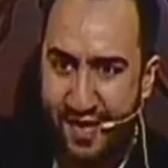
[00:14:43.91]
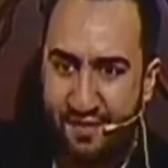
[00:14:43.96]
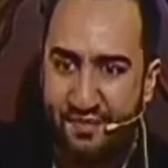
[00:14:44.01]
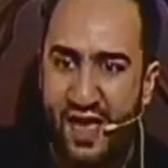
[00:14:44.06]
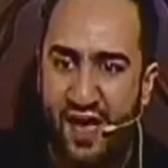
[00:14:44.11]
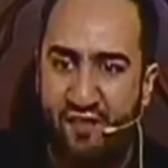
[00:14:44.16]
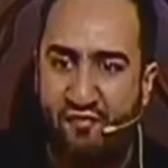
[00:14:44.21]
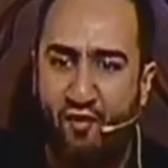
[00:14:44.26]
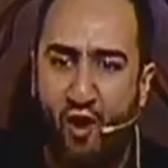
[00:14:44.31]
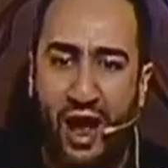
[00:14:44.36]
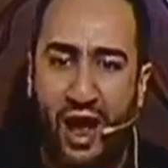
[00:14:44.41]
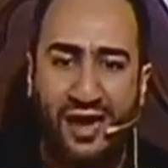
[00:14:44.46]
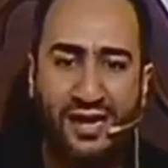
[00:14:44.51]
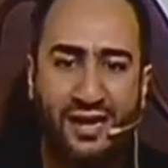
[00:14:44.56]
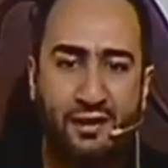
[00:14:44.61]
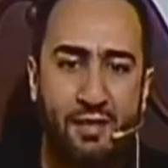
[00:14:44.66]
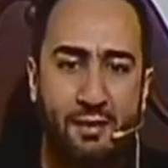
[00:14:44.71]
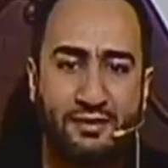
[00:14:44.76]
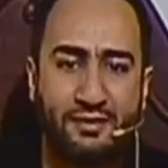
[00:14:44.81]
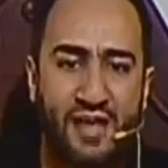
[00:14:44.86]
Therefore,
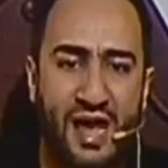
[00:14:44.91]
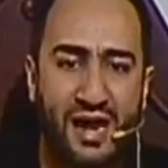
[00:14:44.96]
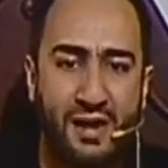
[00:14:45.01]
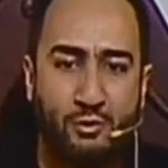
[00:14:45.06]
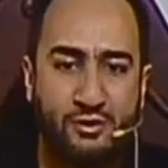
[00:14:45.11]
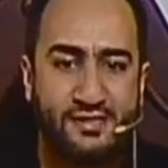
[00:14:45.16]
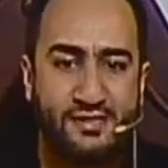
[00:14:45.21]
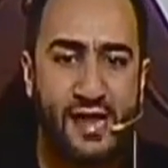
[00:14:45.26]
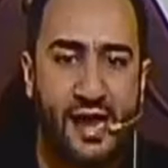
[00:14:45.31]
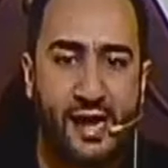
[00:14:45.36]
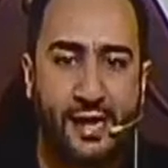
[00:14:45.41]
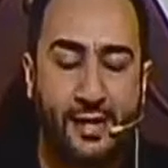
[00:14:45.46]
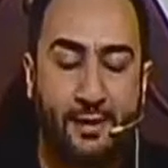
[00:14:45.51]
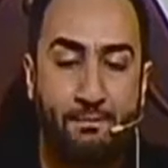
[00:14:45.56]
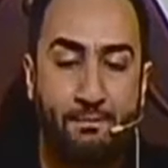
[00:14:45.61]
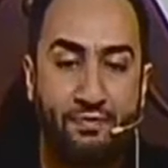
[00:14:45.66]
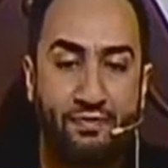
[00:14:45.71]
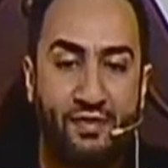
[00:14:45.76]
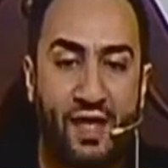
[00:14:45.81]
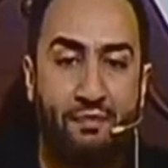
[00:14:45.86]
Ali ibn Abi Talib would
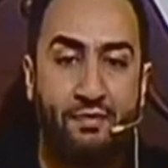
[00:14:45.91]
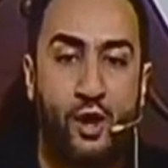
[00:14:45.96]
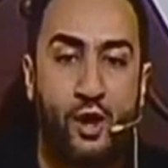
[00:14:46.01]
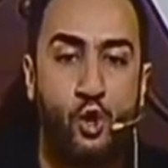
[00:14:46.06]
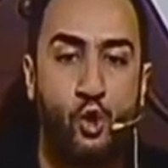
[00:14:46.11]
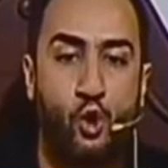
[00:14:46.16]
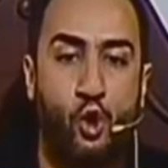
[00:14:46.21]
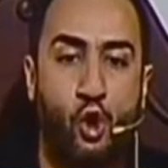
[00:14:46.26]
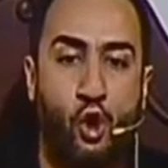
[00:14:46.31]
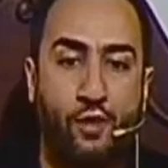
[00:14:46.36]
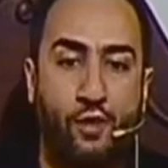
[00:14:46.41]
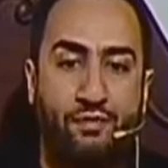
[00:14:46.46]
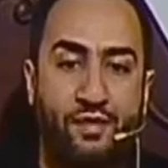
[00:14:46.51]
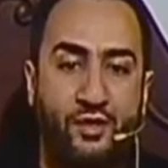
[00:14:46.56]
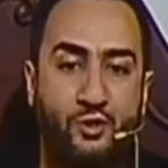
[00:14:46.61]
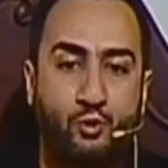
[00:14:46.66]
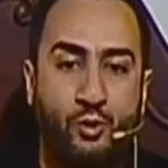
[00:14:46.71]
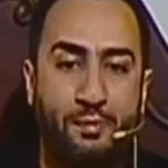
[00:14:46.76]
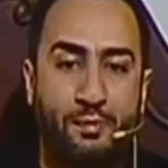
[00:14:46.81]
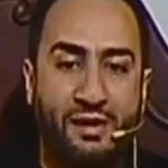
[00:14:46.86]
say that the Lord
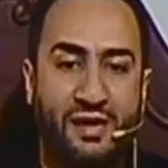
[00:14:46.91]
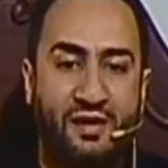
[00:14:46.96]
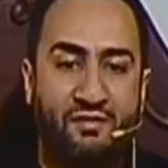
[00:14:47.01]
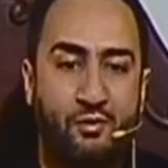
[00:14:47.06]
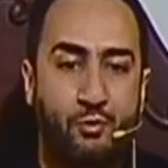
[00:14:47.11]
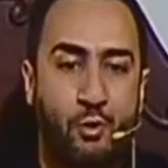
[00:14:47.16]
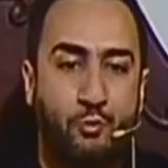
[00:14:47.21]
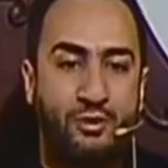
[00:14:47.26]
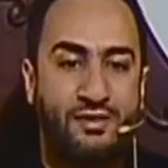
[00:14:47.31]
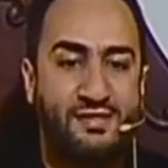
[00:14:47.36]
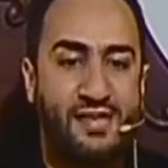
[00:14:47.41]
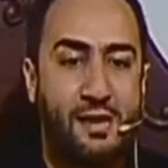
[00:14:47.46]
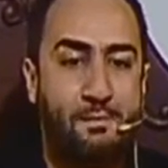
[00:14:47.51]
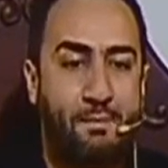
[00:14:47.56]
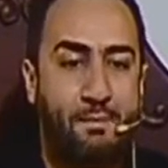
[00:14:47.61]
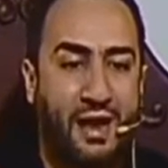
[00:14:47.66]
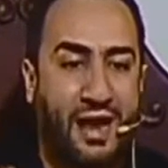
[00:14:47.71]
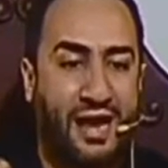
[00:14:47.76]
that we believe in, when we say